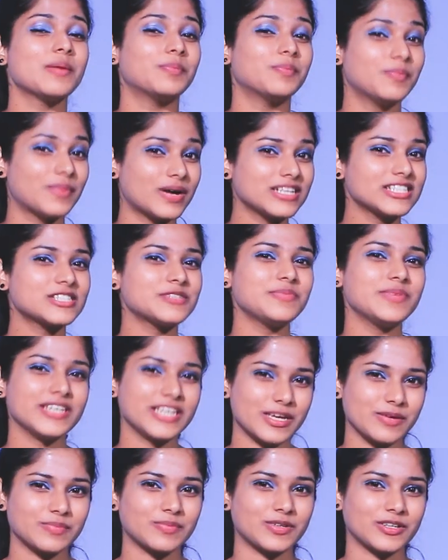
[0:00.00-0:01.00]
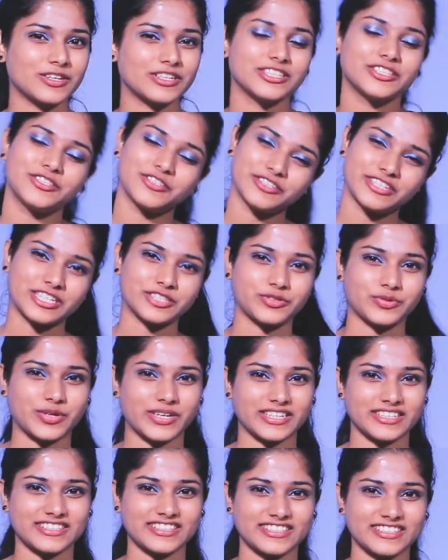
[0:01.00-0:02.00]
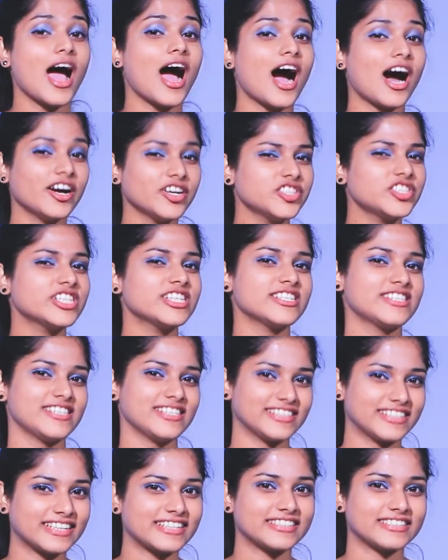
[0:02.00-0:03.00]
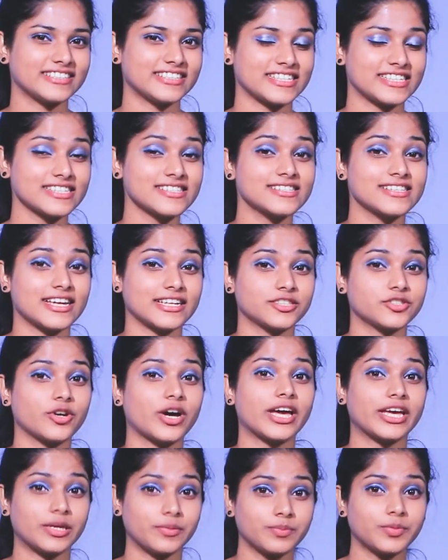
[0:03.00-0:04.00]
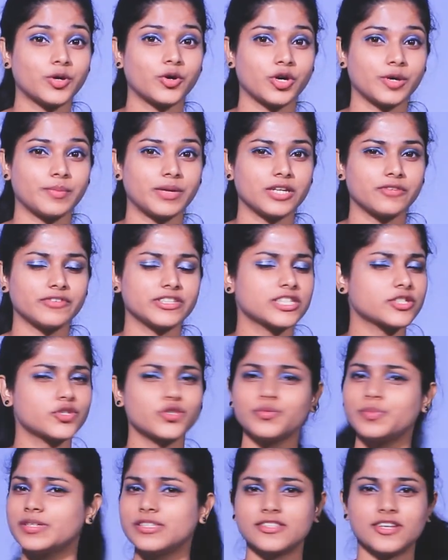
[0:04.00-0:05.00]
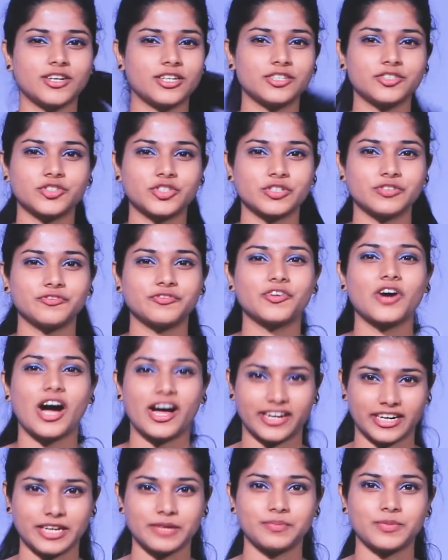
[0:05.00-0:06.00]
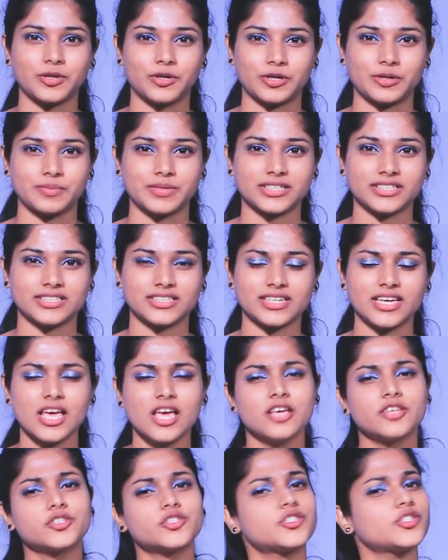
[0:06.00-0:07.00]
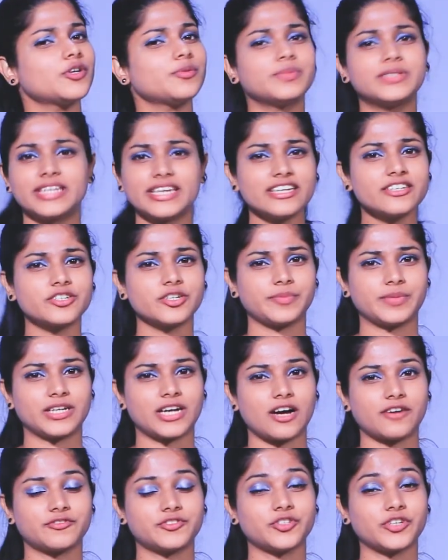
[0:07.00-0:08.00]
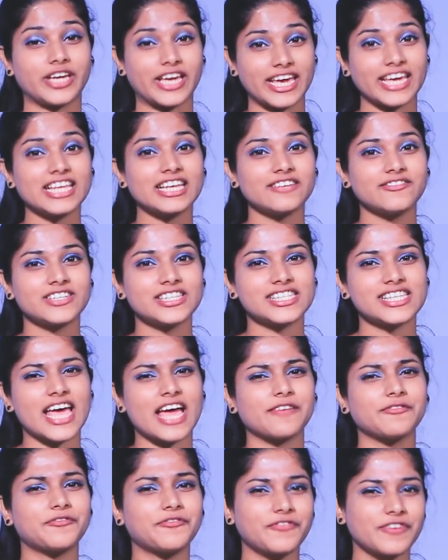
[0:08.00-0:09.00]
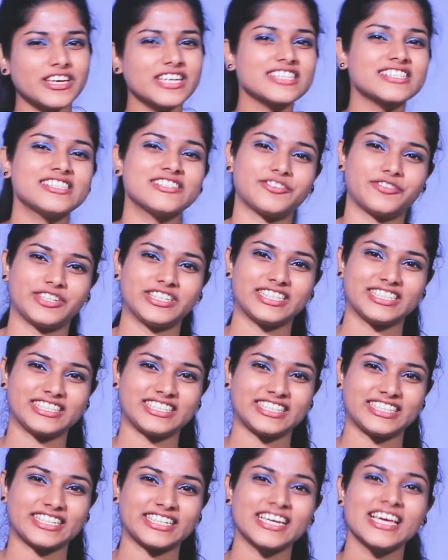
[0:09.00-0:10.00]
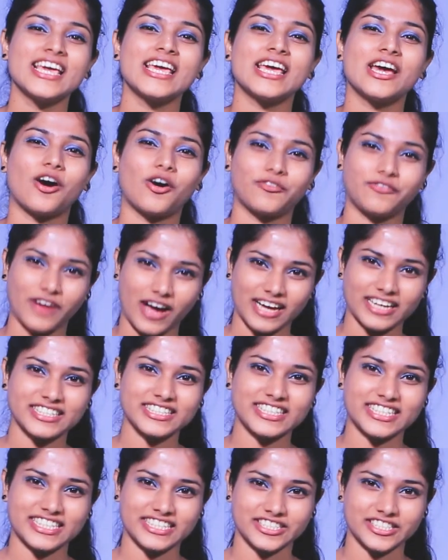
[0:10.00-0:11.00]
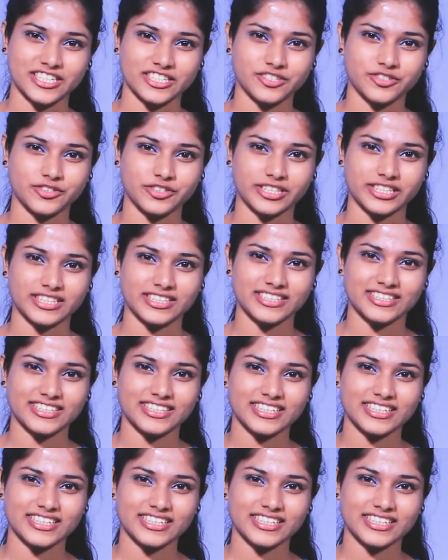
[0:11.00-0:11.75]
must be employed to graduate. IJSC guarantees that you are employable with a super solution for unemployment. Stop daydreaming after A-levels and face the reality of IT industry.